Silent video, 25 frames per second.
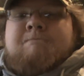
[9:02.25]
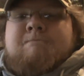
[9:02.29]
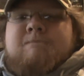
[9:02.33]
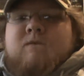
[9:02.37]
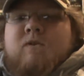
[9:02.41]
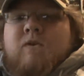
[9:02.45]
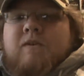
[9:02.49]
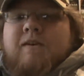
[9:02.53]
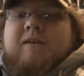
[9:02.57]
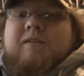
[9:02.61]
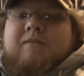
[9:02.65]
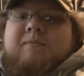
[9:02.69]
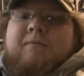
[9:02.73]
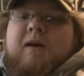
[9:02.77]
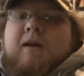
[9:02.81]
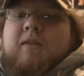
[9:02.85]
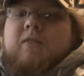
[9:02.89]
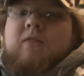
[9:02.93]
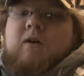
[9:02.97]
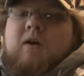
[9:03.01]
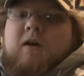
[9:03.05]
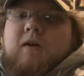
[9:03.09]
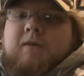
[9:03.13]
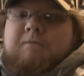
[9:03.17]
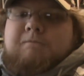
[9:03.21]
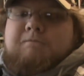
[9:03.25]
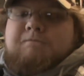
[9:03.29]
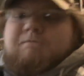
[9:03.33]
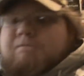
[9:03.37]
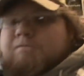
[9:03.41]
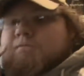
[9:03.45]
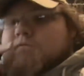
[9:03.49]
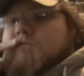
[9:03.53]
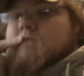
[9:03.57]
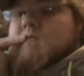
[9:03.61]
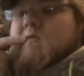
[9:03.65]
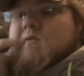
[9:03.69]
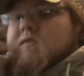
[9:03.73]
So here's my thought.
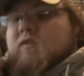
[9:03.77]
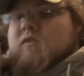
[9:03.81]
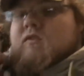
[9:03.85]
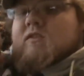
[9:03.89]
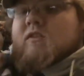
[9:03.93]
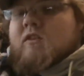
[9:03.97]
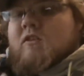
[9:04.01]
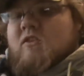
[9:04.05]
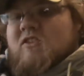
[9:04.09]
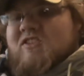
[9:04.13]
Because there's a little